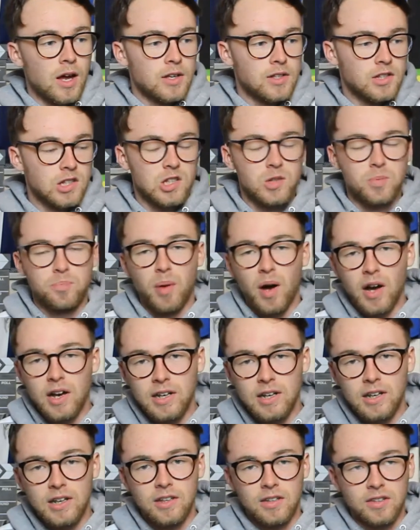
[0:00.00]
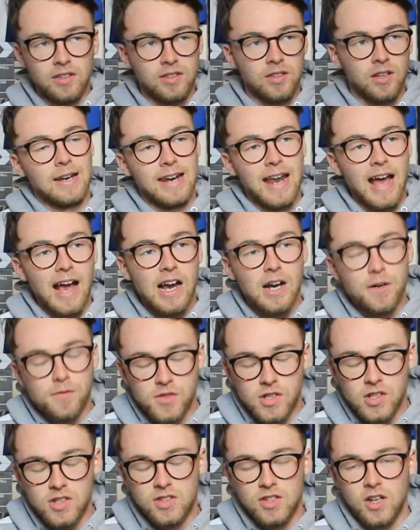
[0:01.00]
Spineless, lack
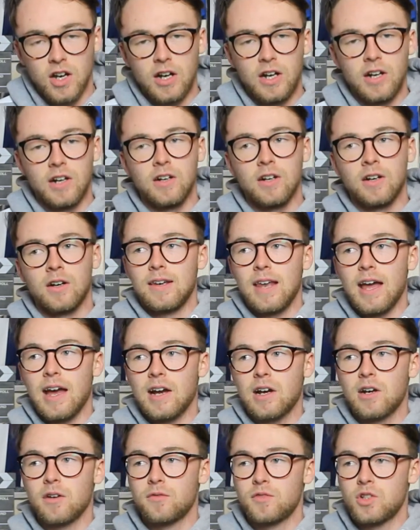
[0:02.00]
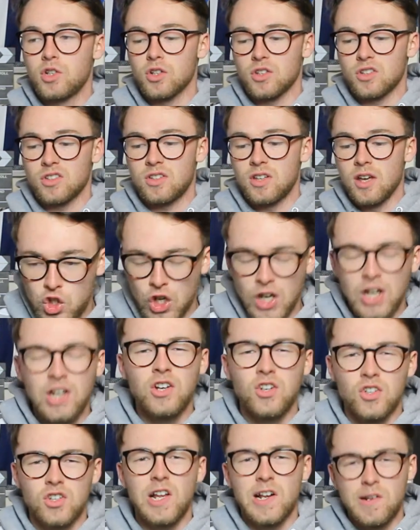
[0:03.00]
of desire, lack of just
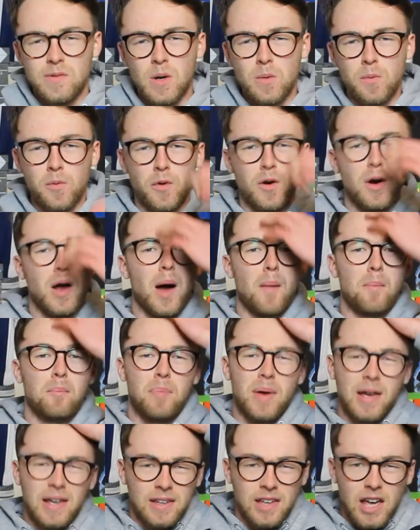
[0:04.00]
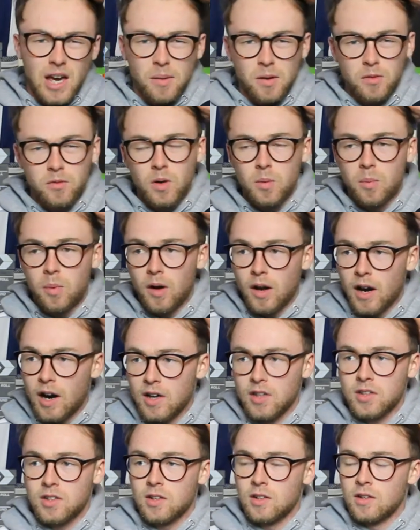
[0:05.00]
geeing yourself up for a big game of football.
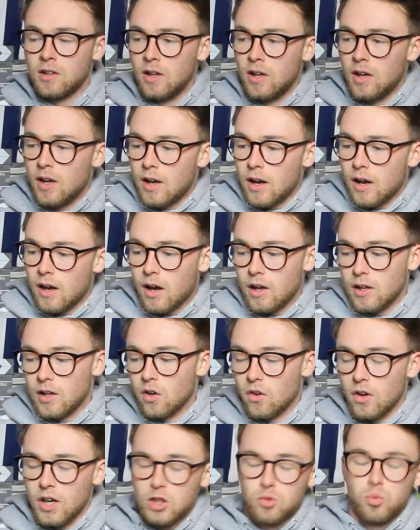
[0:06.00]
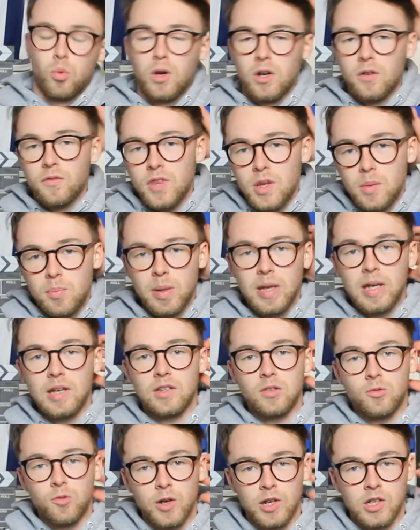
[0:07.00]
Arsenal, you know, is one of the
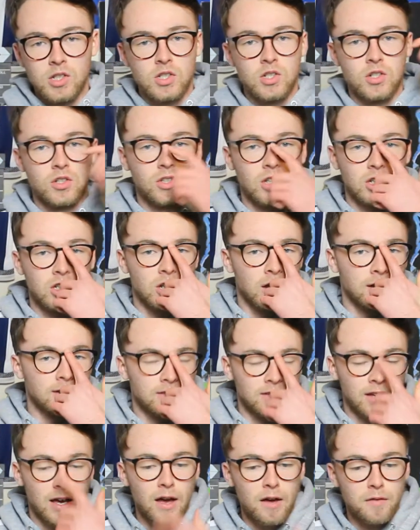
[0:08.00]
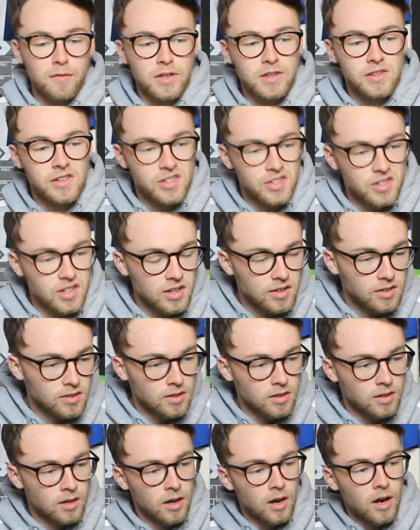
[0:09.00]
biggest fixtures that Chelsea have in the
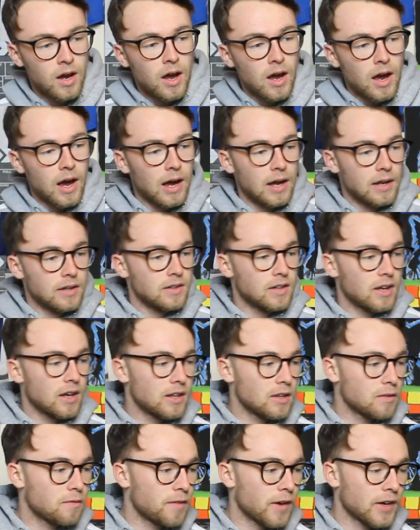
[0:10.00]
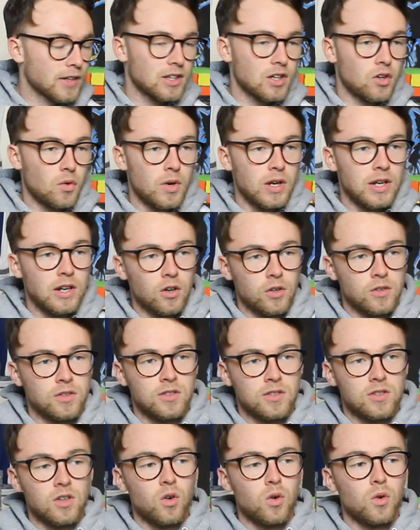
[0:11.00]
season. And the fact that we looked
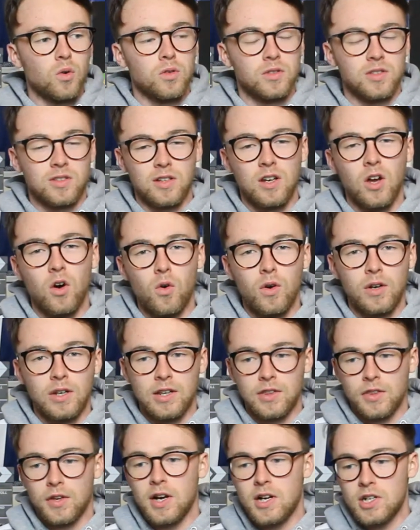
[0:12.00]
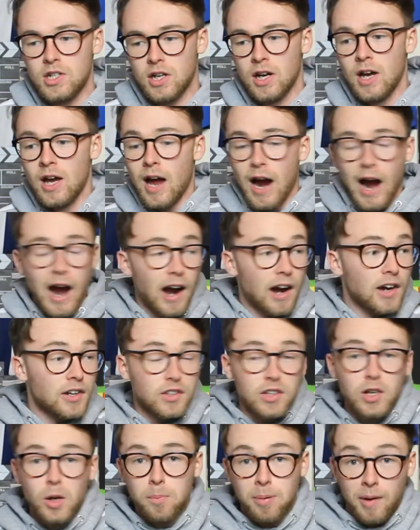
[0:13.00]
so slow and lethargic.
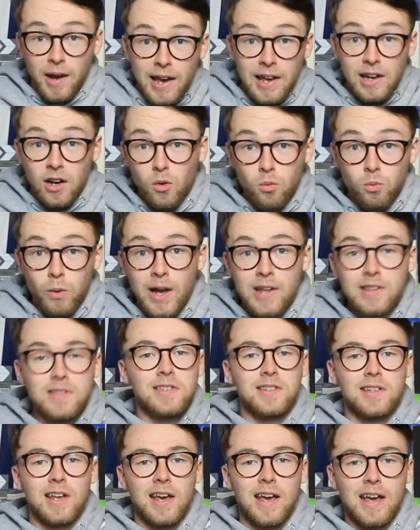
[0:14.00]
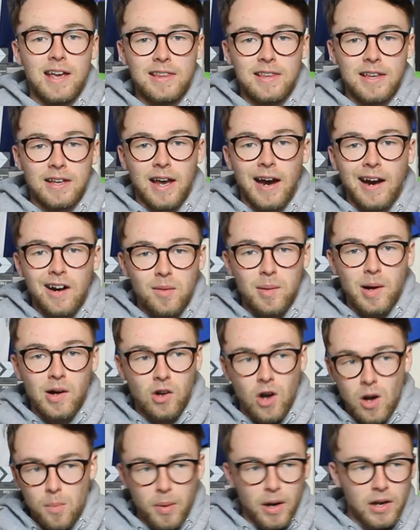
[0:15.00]
Arsenal played on Wednesday in the Carabao
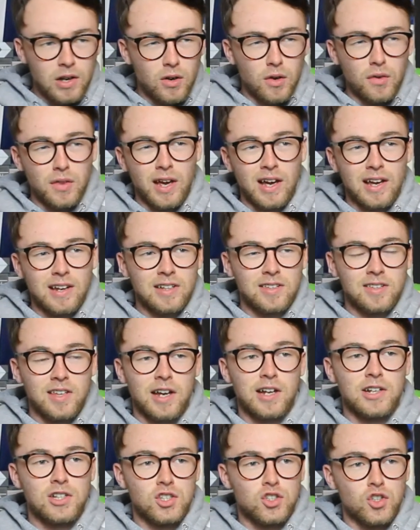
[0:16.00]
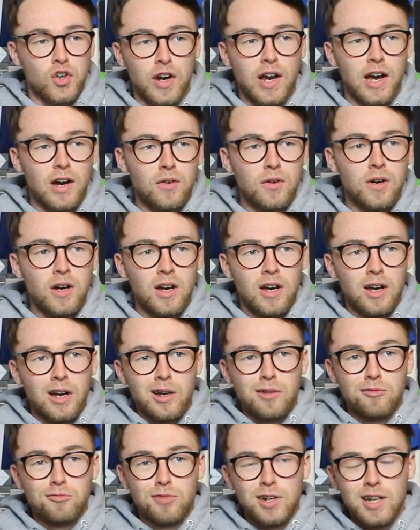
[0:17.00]
Cup. I know they had a second string out,
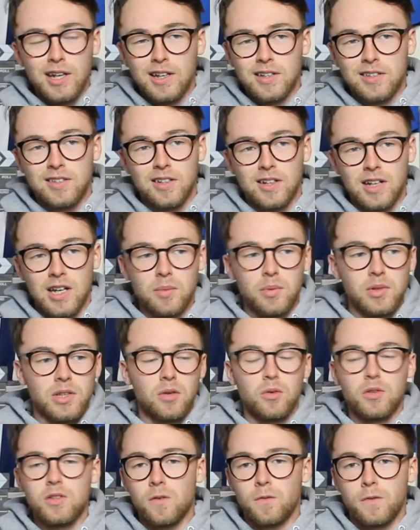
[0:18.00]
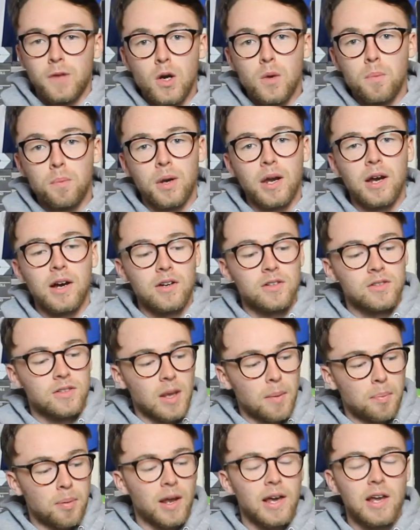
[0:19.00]
realistically. But there was a few players
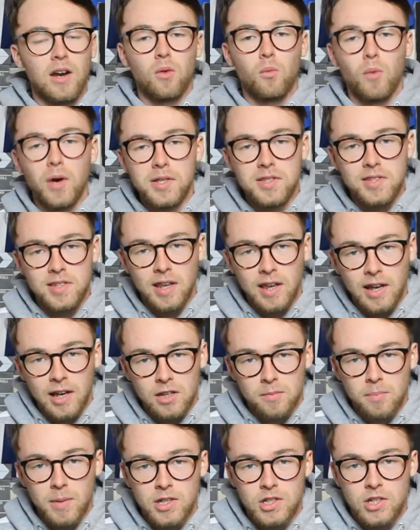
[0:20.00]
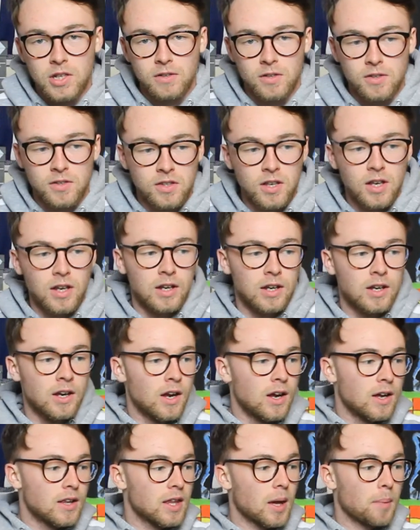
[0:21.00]
that played on Wednesday against Manchester City
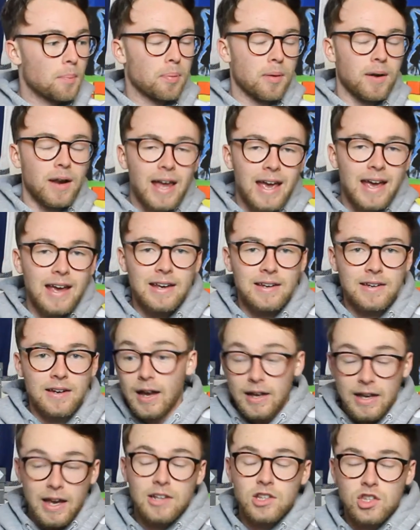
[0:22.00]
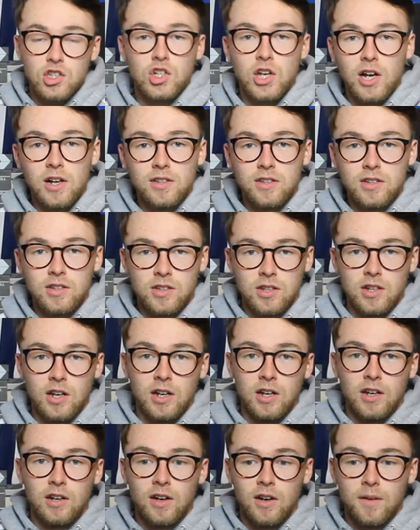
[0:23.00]
that played against Chelsea
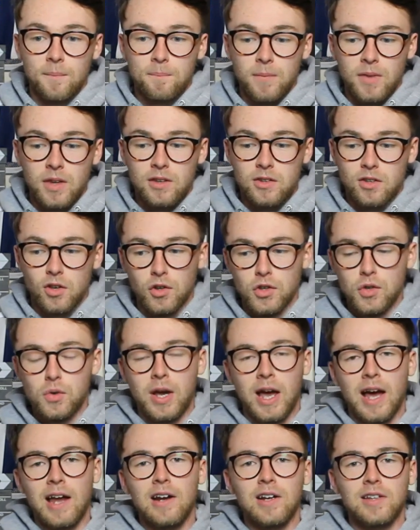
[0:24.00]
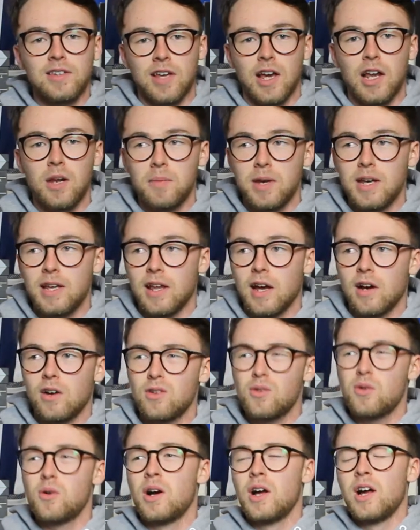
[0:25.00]
tonight. So you cannot tell me that,
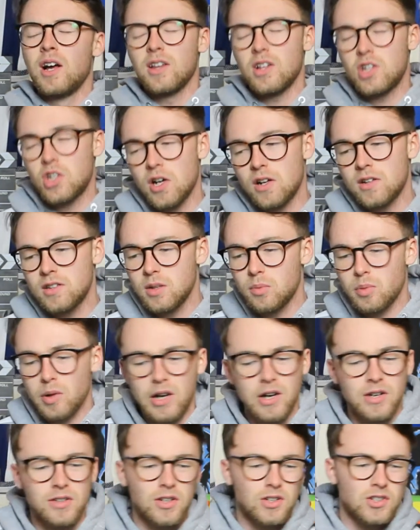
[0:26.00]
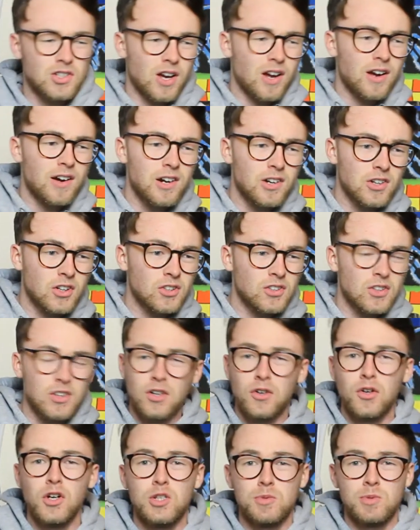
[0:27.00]
oh, the Chelsea players are tired because of the
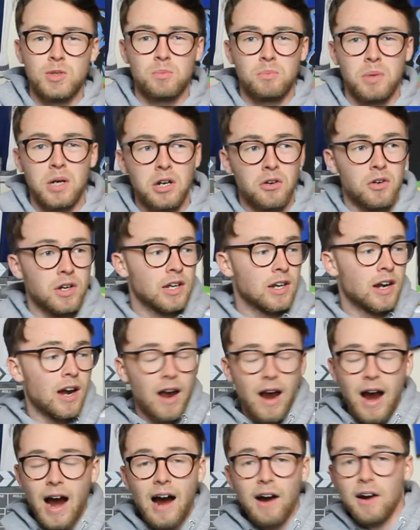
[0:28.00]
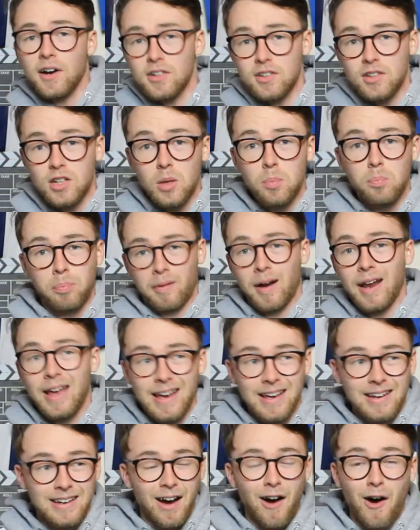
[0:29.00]
Christmas period. Arsenal
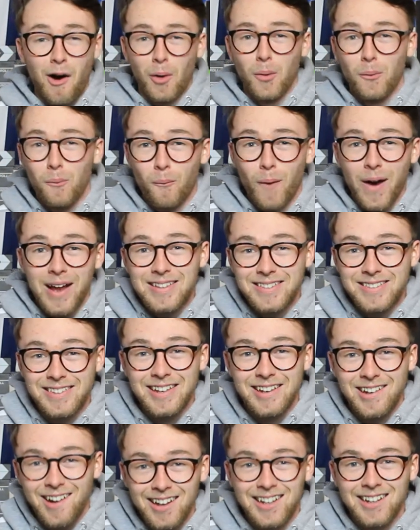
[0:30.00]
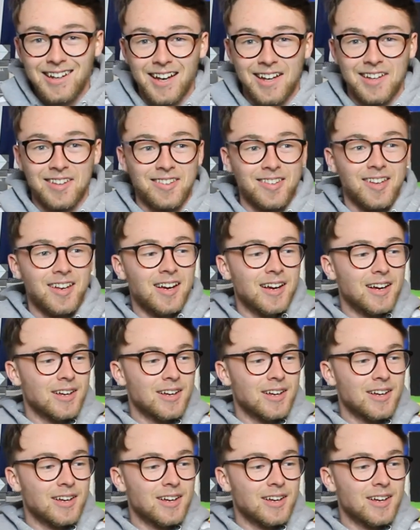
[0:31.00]
played on Wednesday night, lads.